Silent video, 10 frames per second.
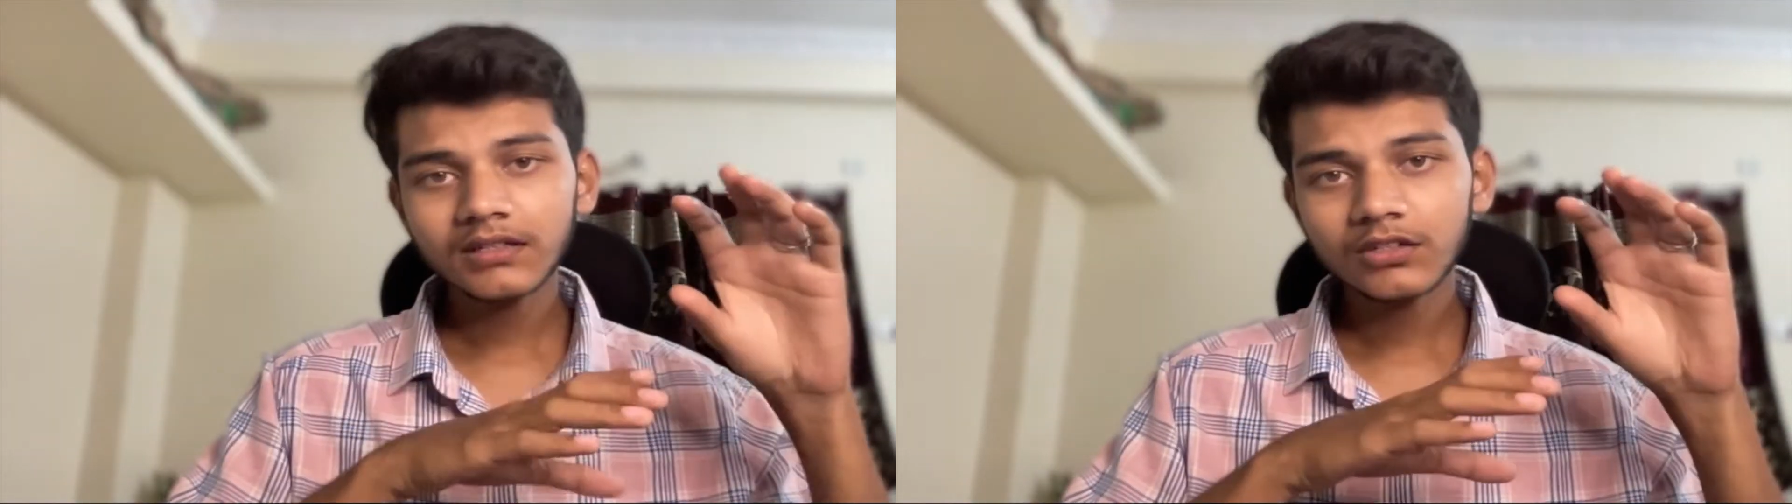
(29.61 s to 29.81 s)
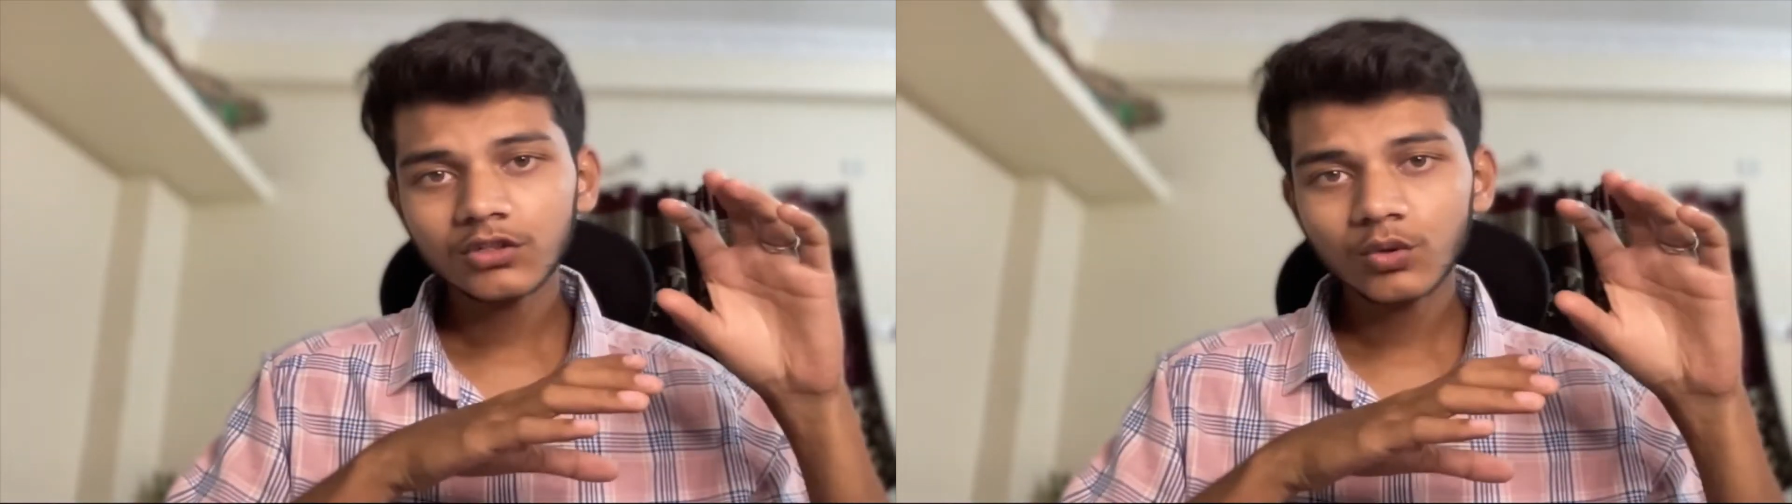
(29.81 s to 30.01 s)

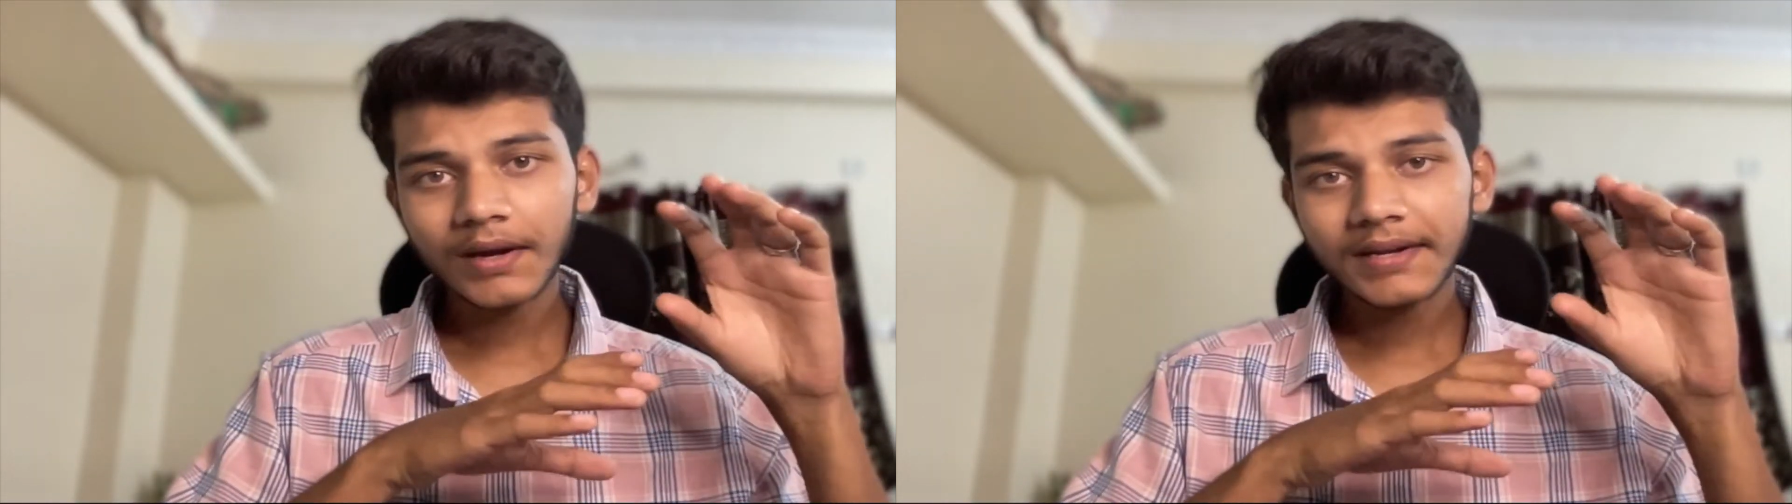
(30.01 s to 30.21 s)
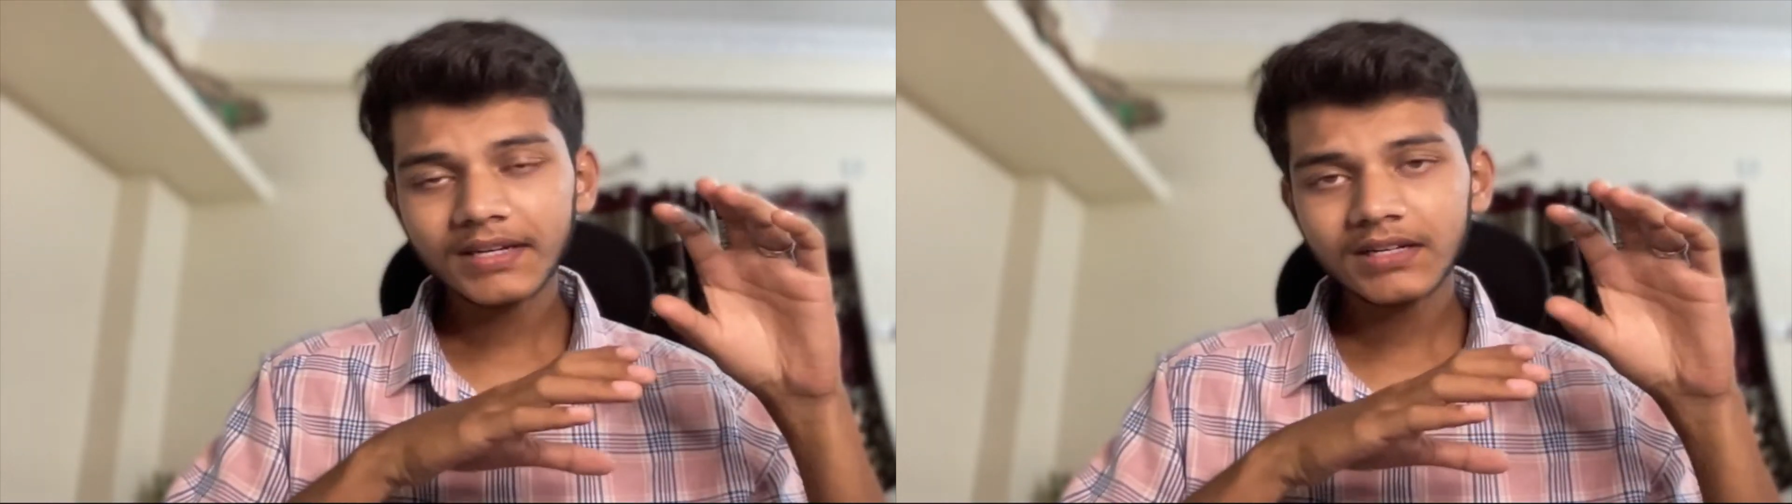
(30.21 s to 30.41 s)

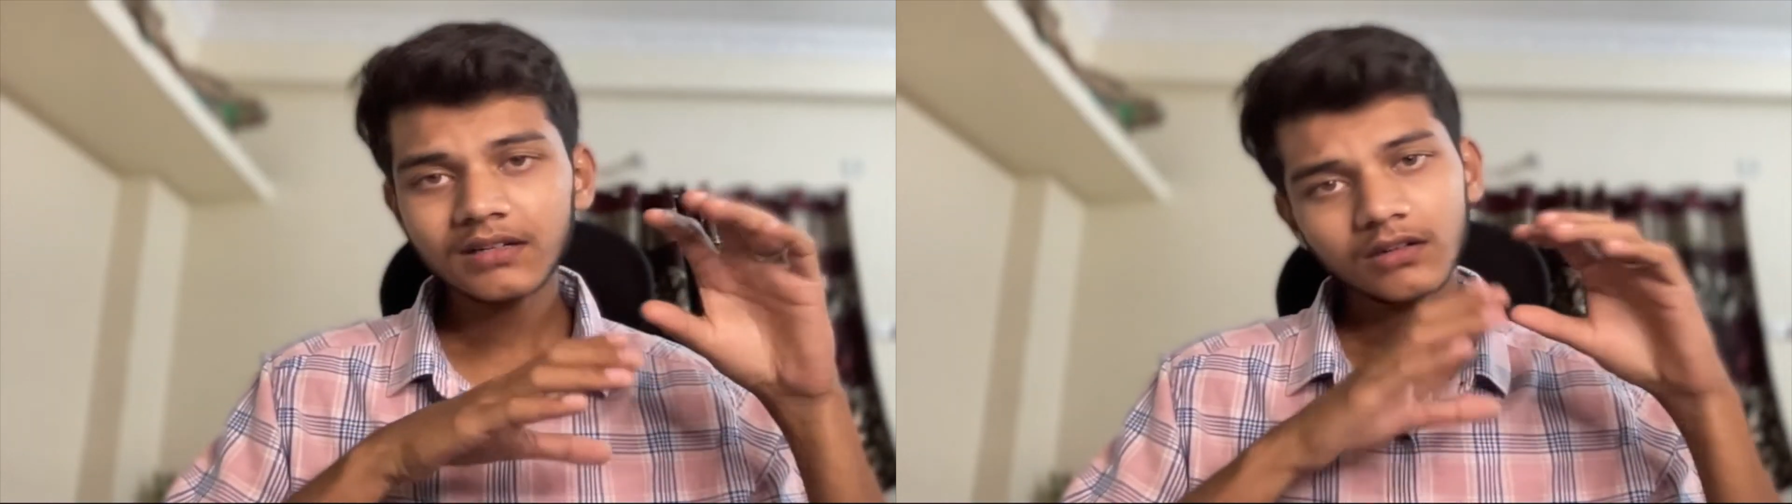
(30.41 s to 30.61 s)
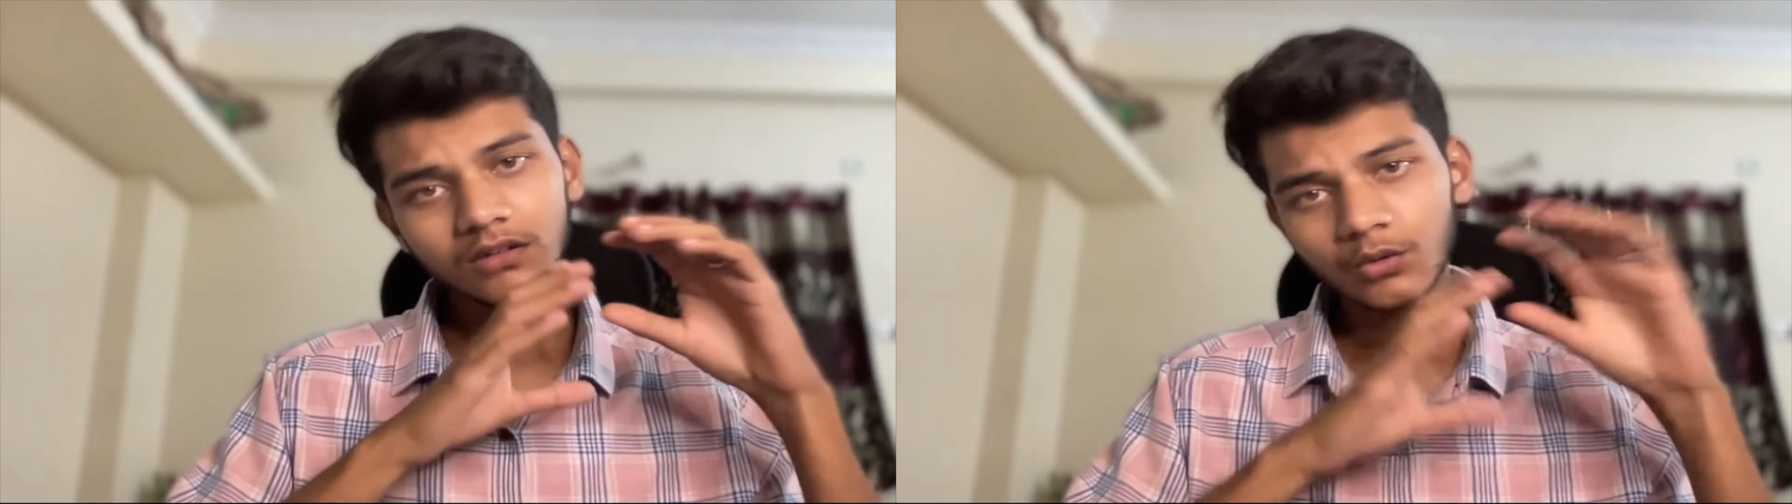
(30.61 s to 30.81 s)
UIKit,
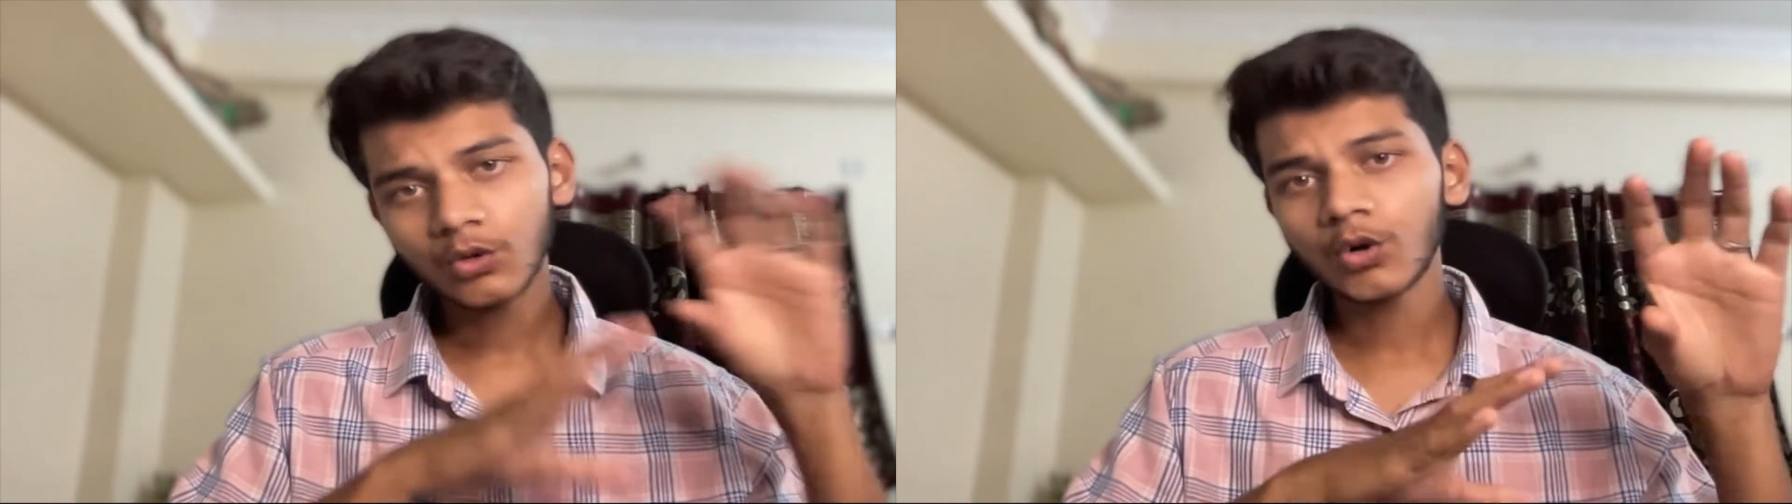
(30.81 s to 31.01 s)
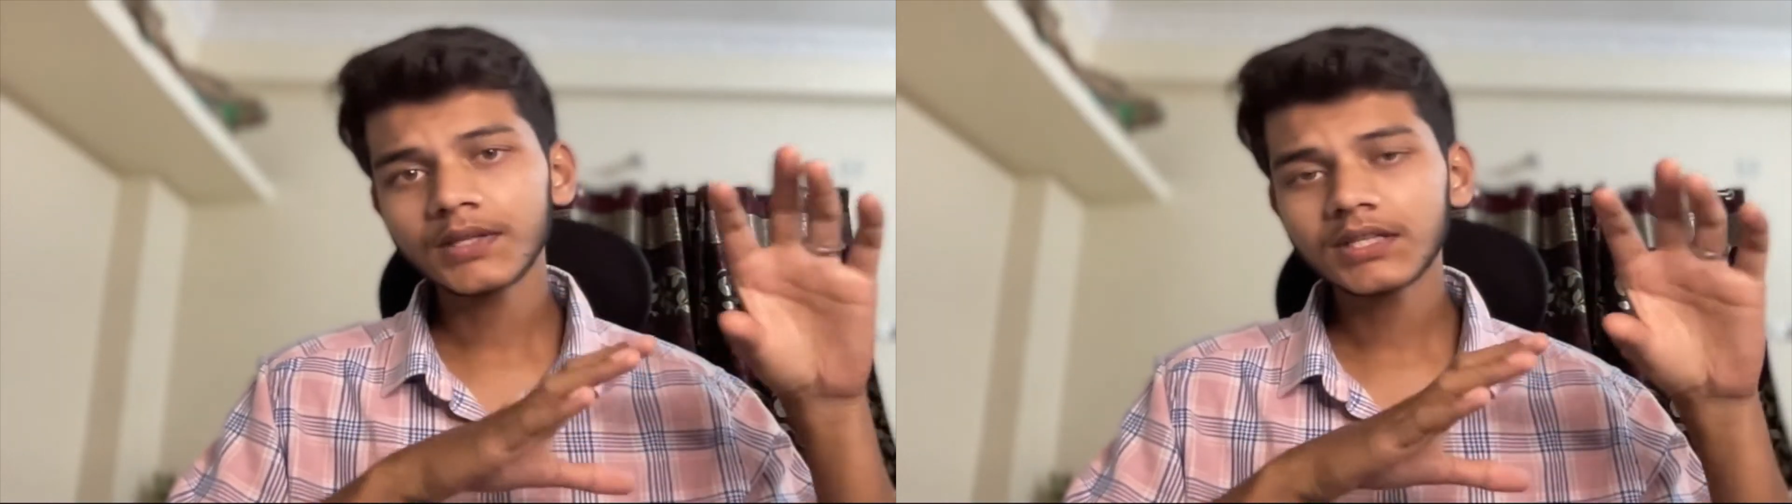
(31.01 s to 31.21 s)

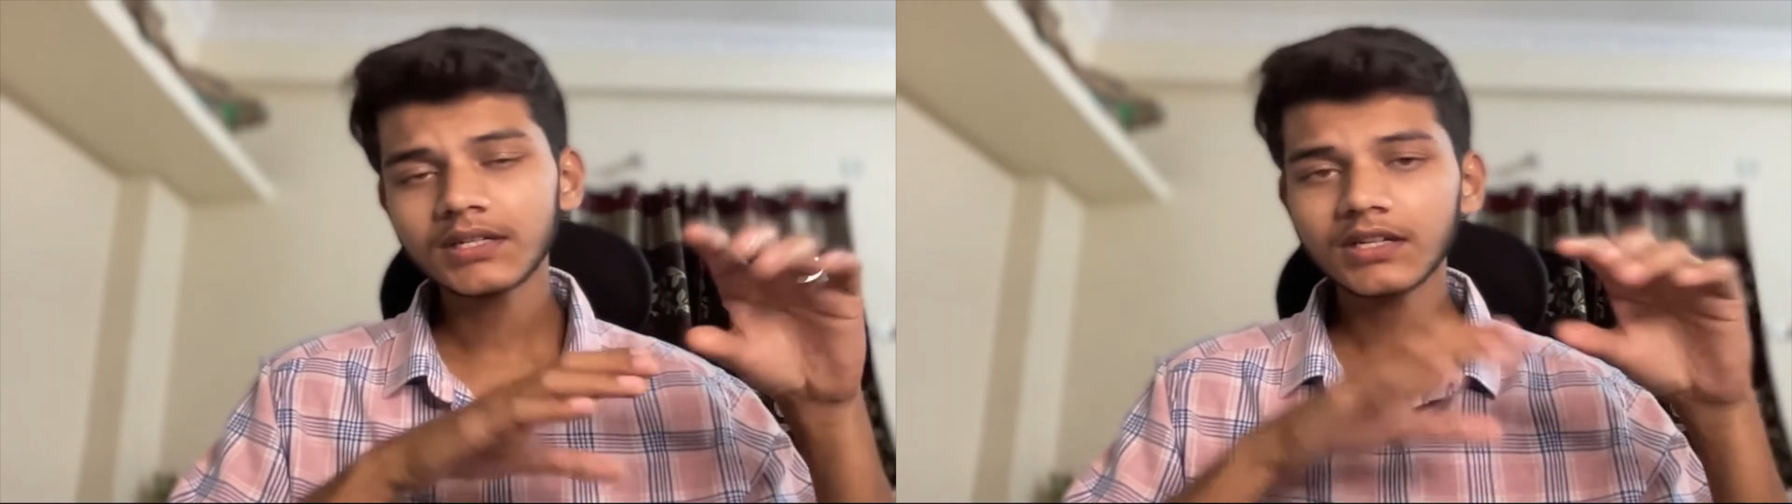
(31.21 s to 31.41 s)
go with it.